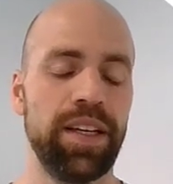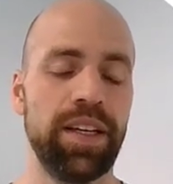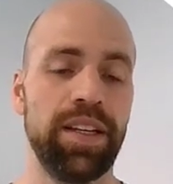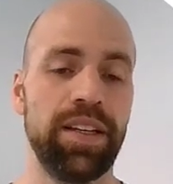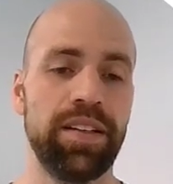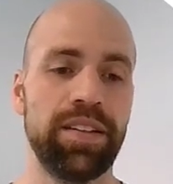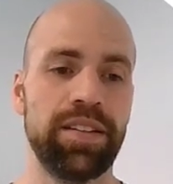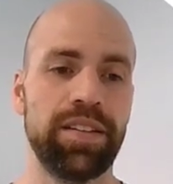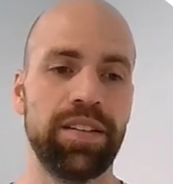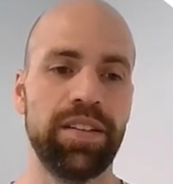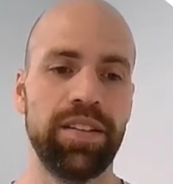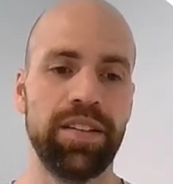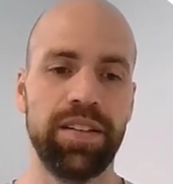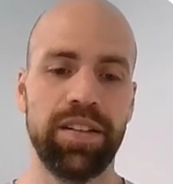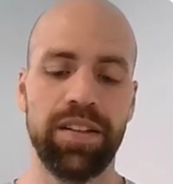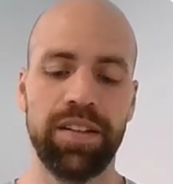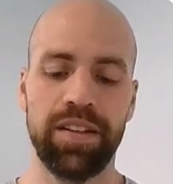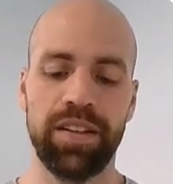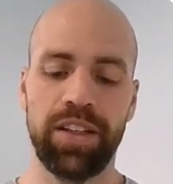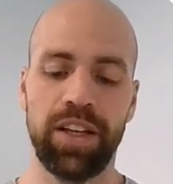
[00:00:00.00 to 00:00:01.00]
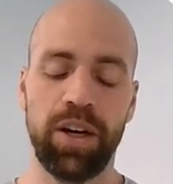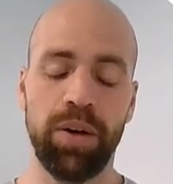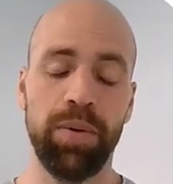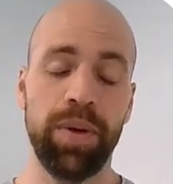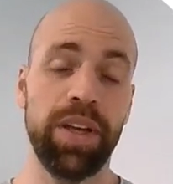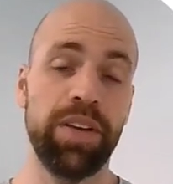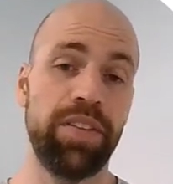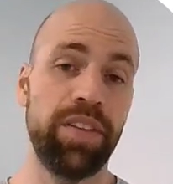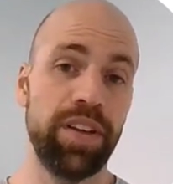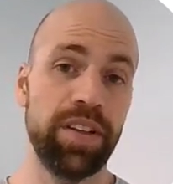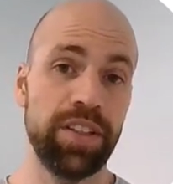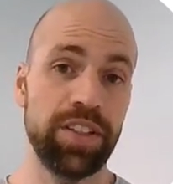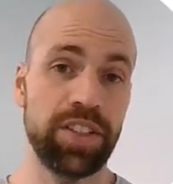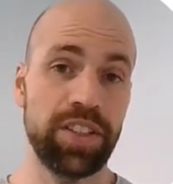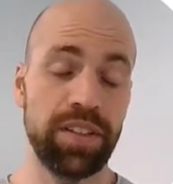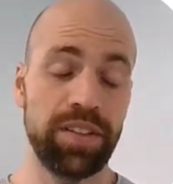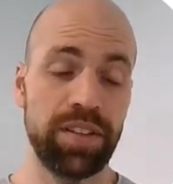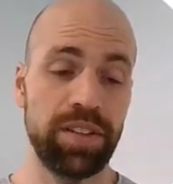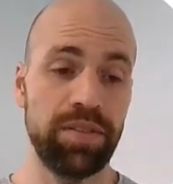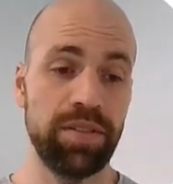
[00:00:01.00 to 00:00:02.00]
And now we have the
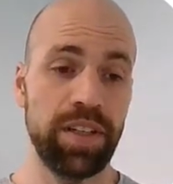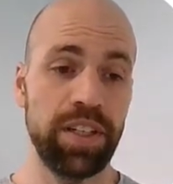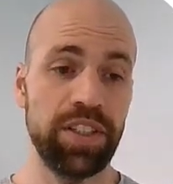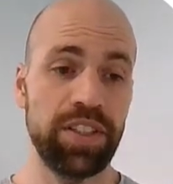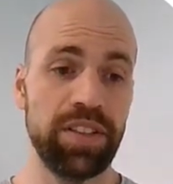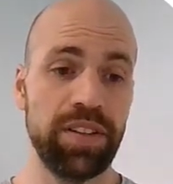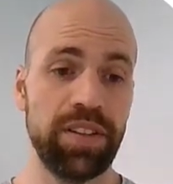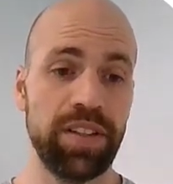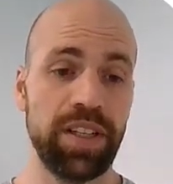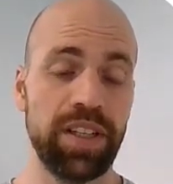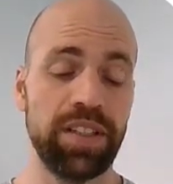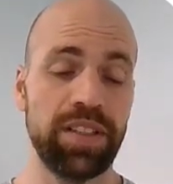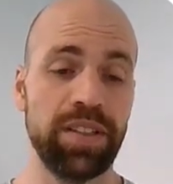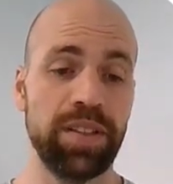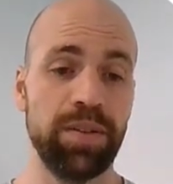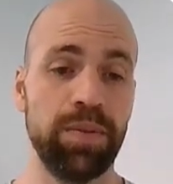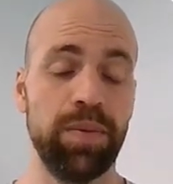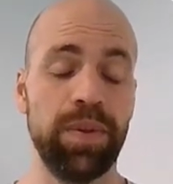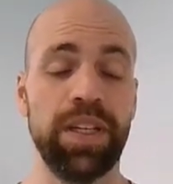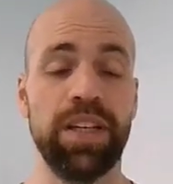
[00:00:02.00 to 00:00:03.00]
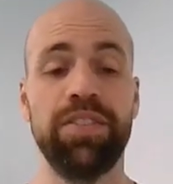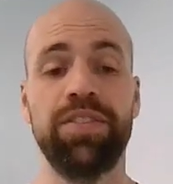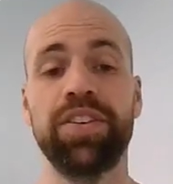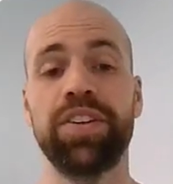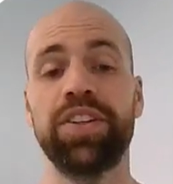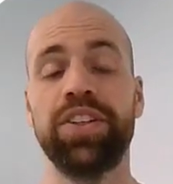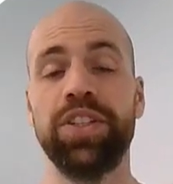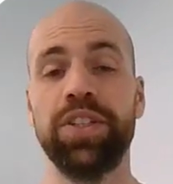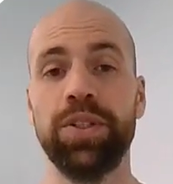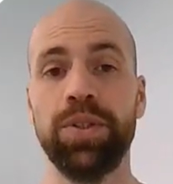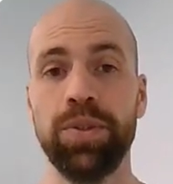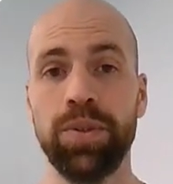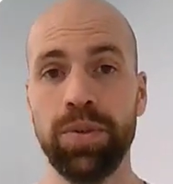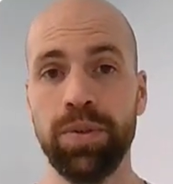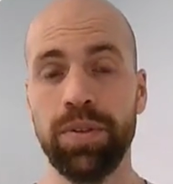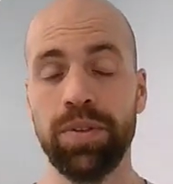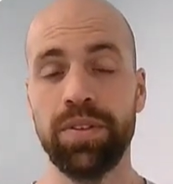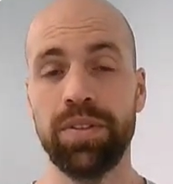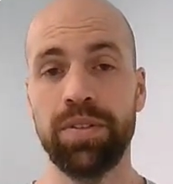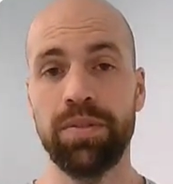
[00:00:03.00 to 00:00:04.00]
initial situation that we have a
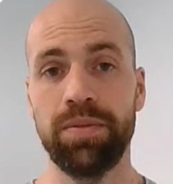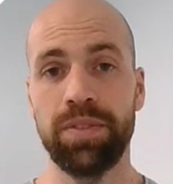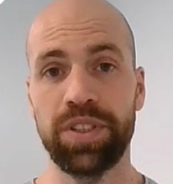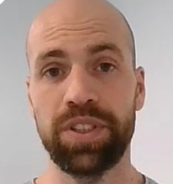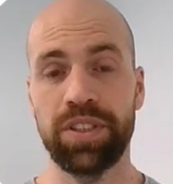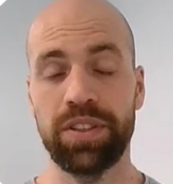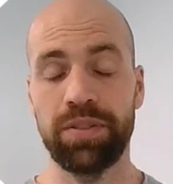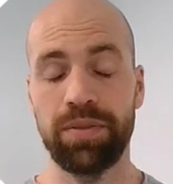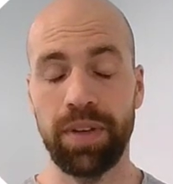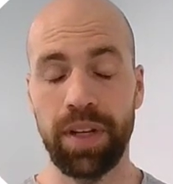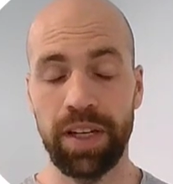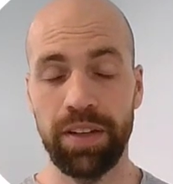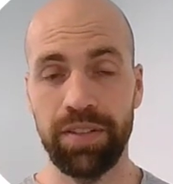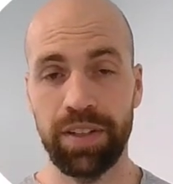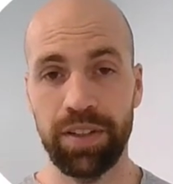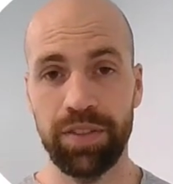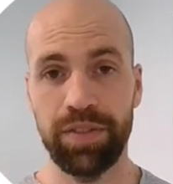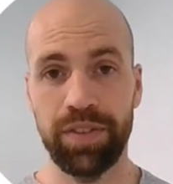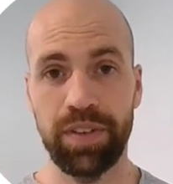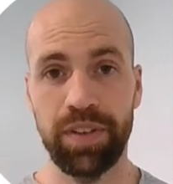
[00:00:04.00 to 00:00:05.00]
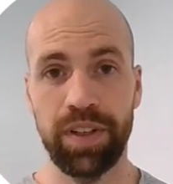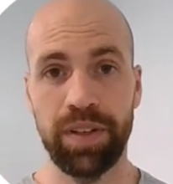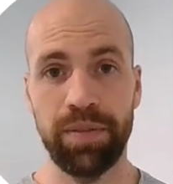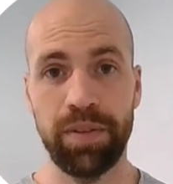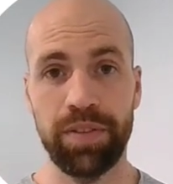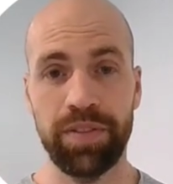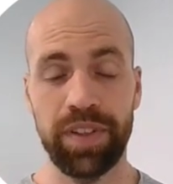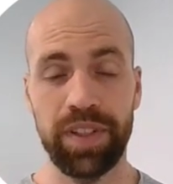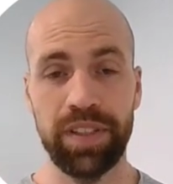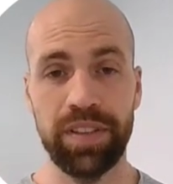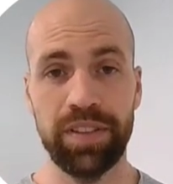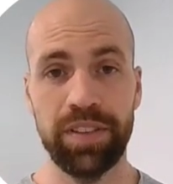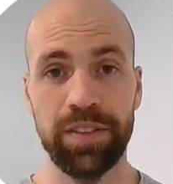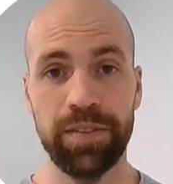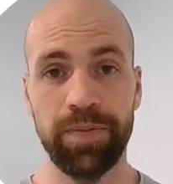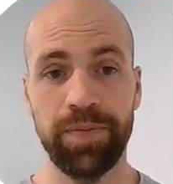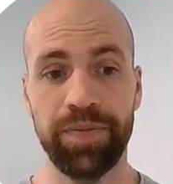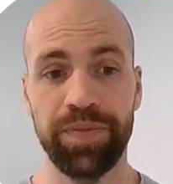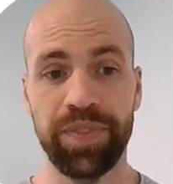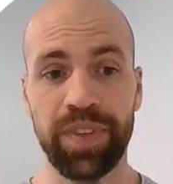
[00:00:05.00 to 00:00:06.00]
queue which is relevant for MFS.
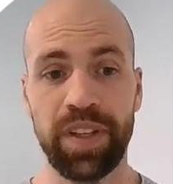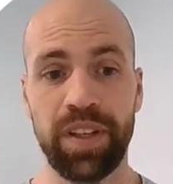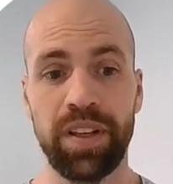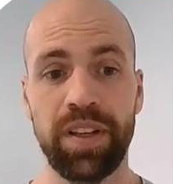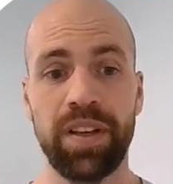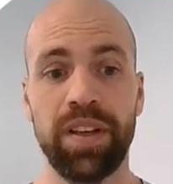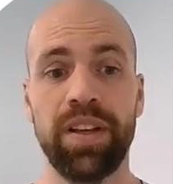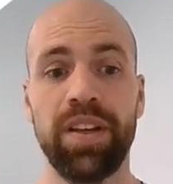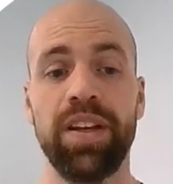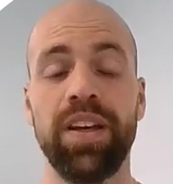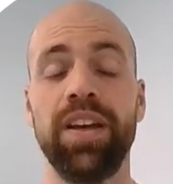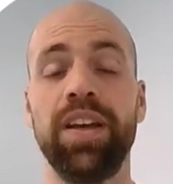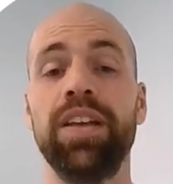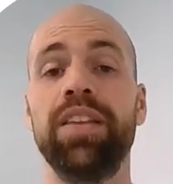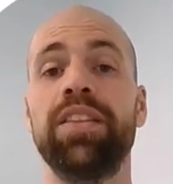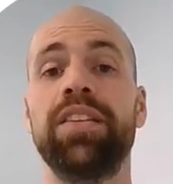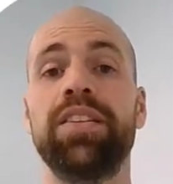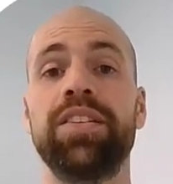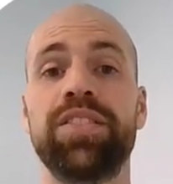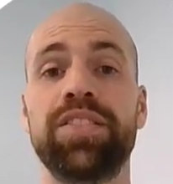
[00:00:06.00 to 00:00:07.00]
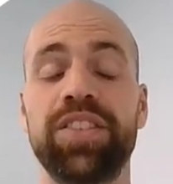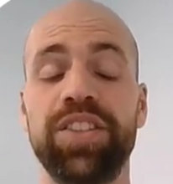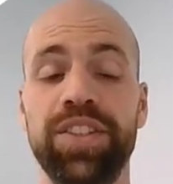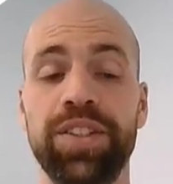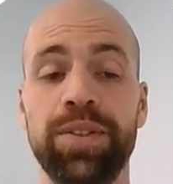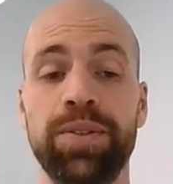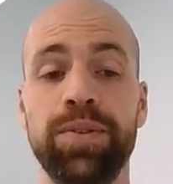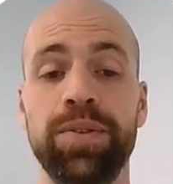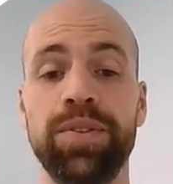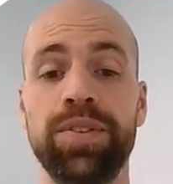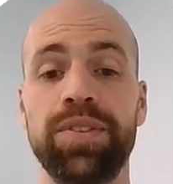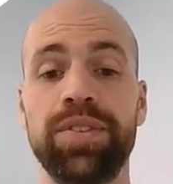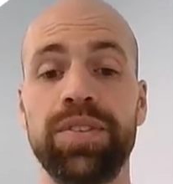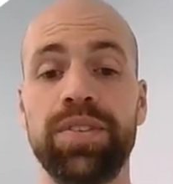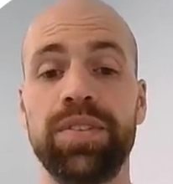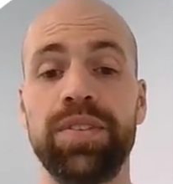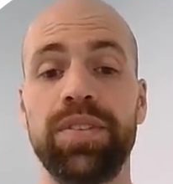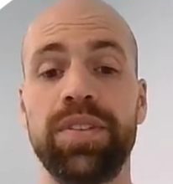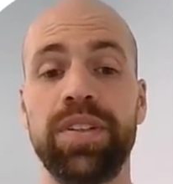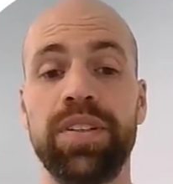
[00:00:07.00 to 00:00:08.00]
In this queue,
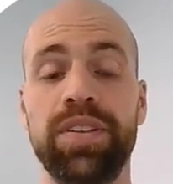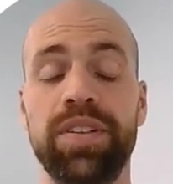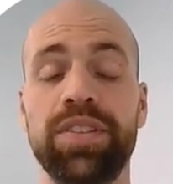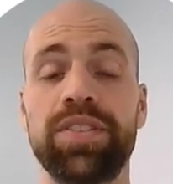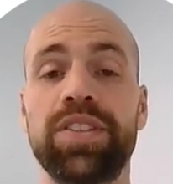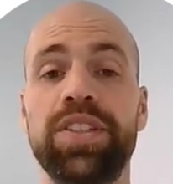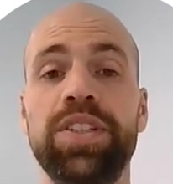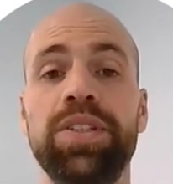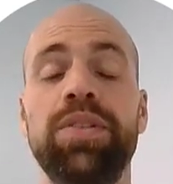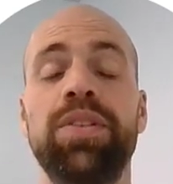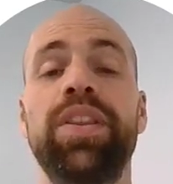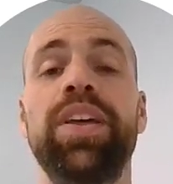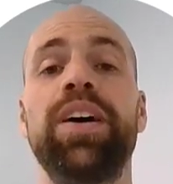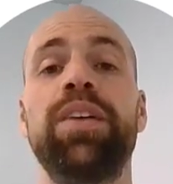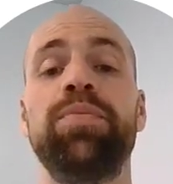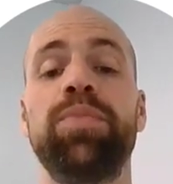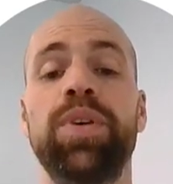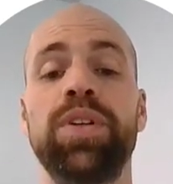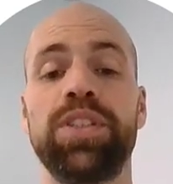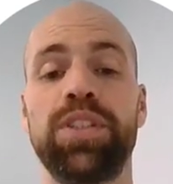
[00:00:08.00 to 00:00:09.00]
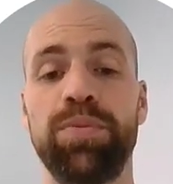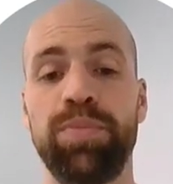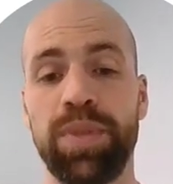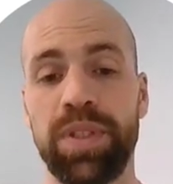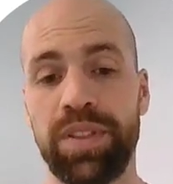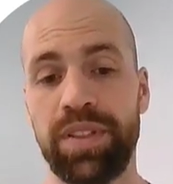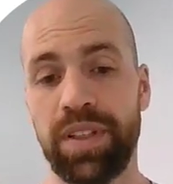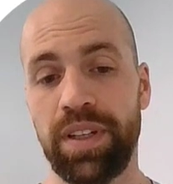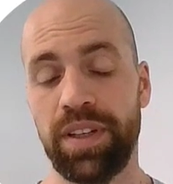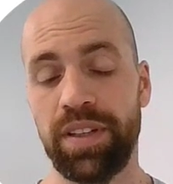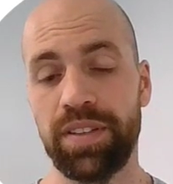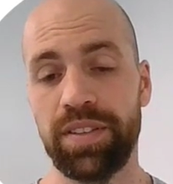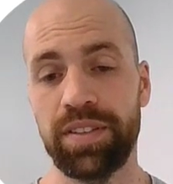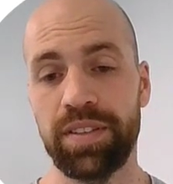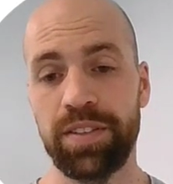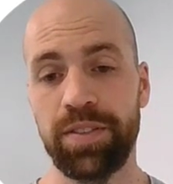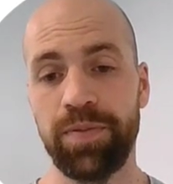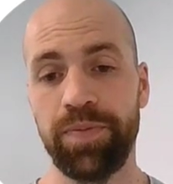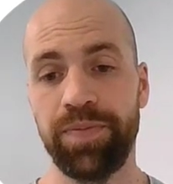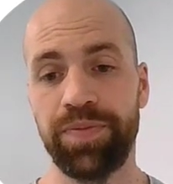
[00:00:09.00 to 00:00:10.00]
there are multiple
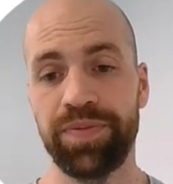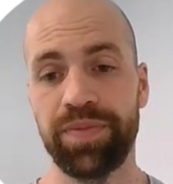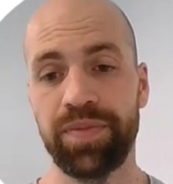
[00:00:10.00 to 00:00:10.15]
tasks.